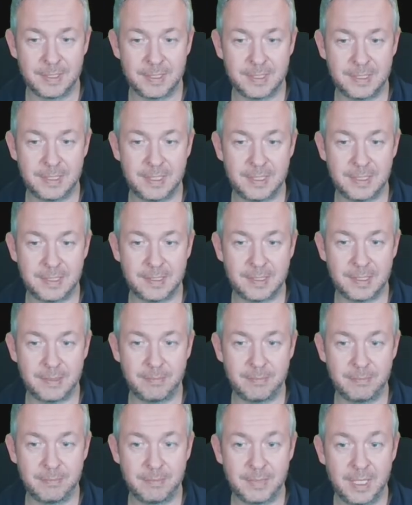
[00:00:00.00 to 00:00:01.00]

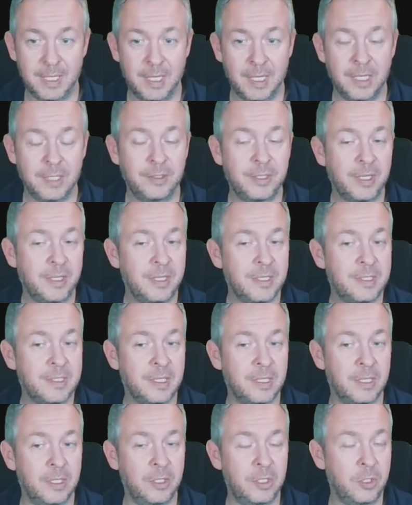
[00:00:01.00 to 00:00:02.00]
system, there
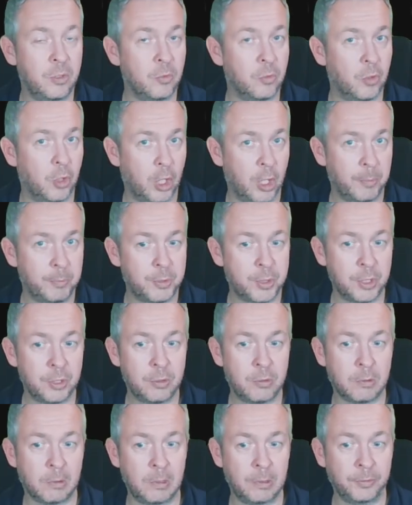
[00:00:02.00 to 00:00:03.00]
is a new
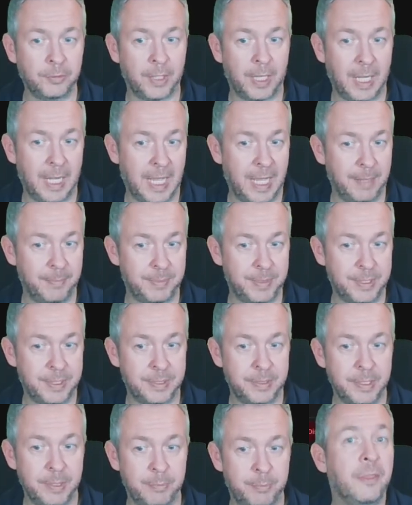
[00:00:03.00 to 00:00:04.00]
option called
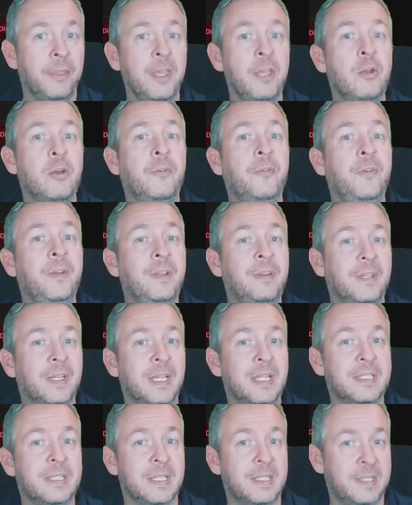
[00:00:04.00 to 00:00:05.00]
Labs. Think of it
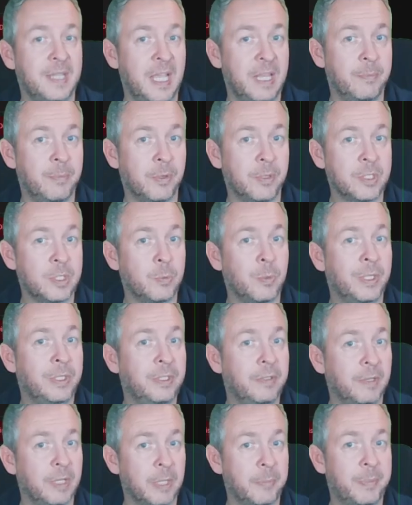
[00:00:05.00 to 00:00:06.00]
as a sandbox
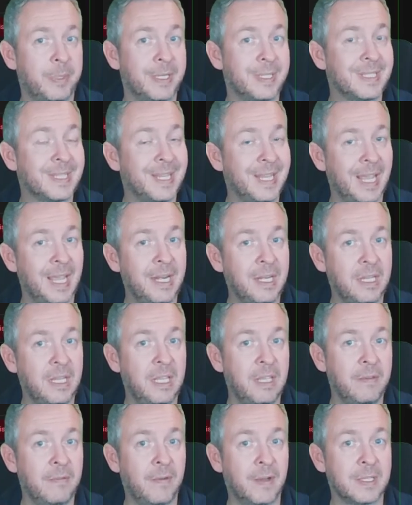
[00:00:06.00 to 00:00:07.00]
where developers can
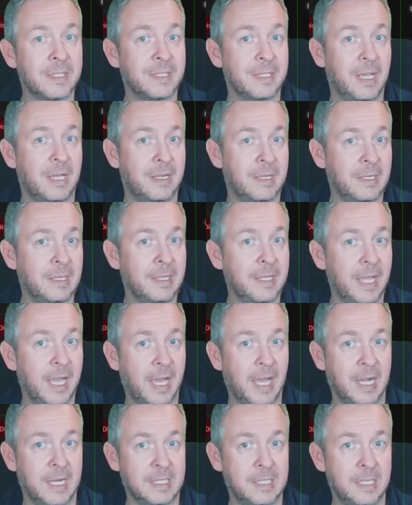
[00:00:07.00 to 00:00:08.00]
give us early
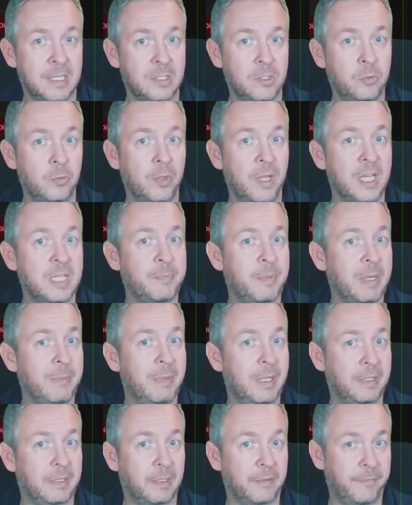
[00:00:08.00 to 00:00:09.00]
access to
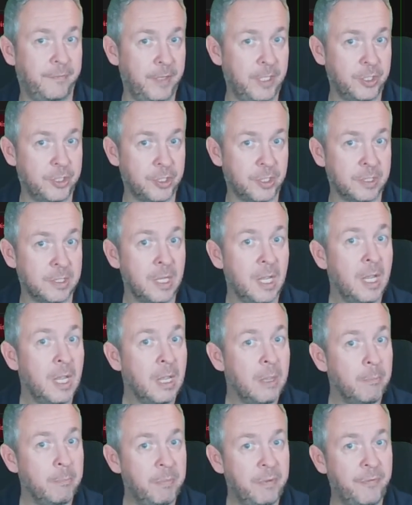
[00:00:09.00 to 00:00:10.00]
experimental features
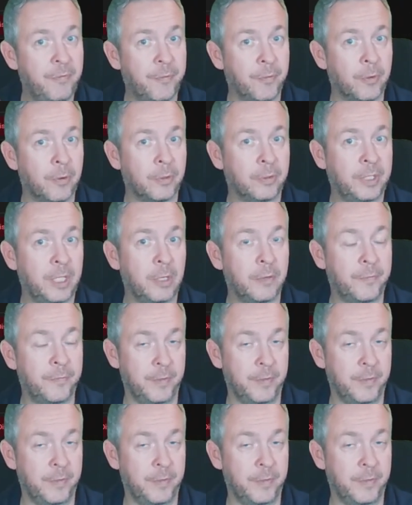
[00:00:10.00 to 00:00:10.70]
before they